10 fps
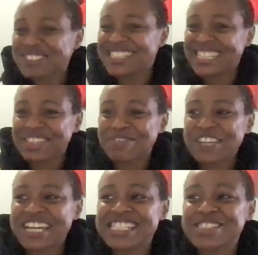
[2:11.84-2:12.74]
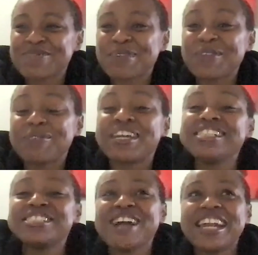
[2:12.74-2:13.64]
lit because you
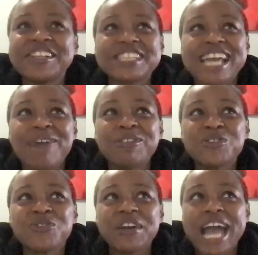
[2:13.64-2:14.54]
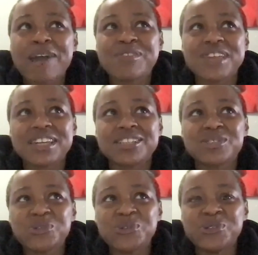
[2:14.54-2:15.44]
got to understand, I went to a very apathetic
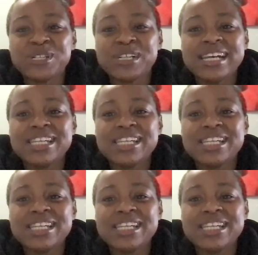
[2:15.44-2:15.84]
school.